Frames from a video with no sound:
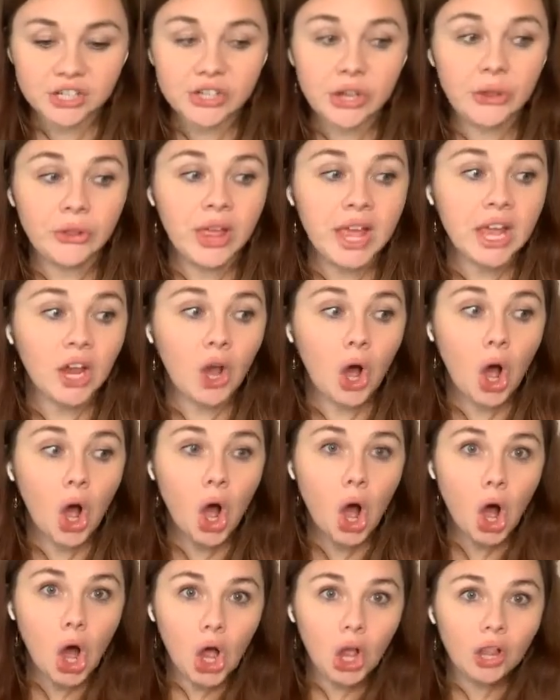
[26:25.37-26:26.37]
So like
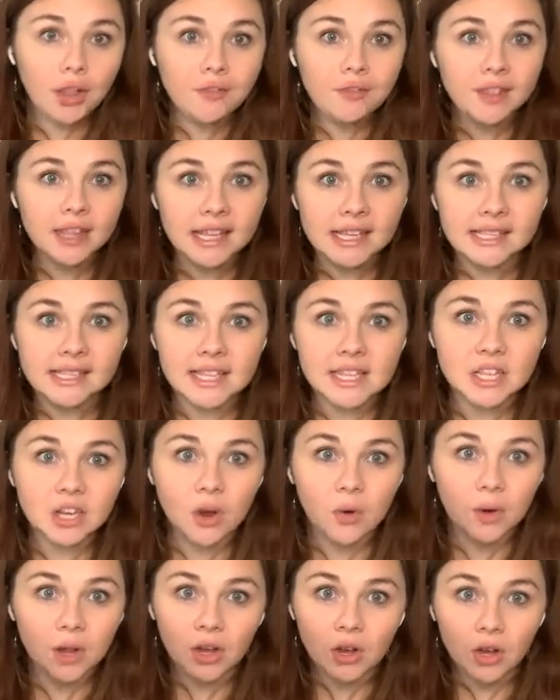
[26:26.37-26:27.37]
all of this that's
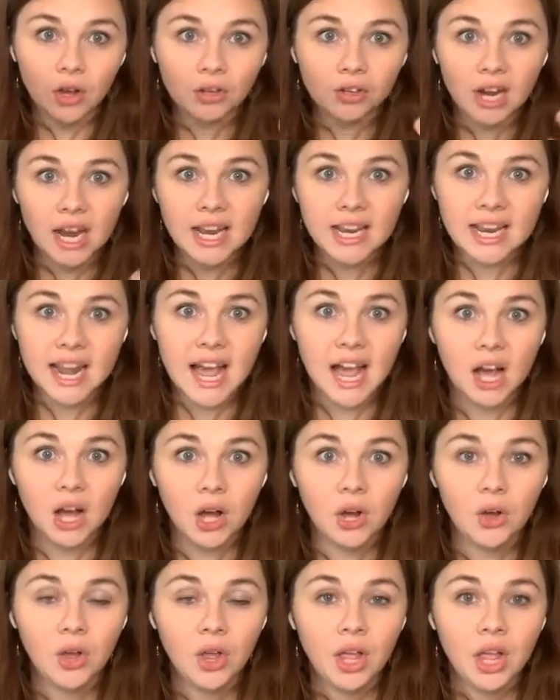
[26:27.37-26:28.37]
going on right
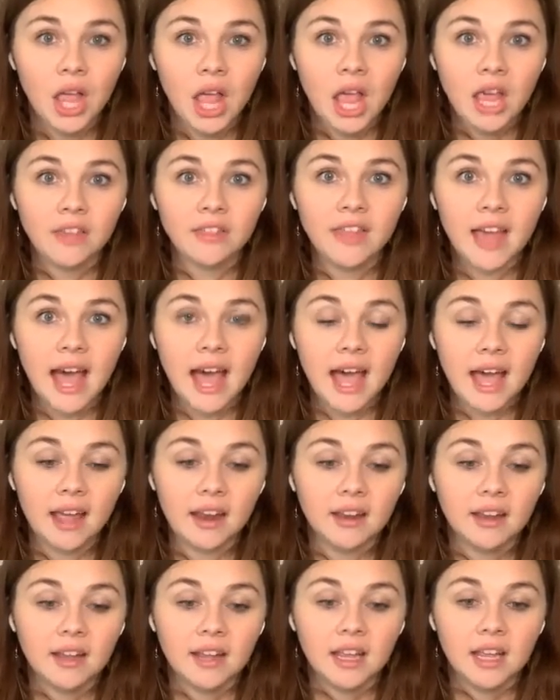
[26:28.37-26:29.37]
now
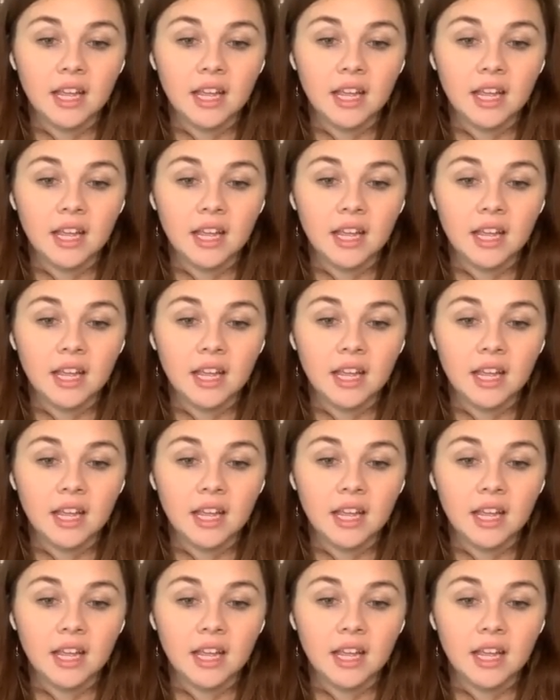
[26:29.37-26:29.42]
that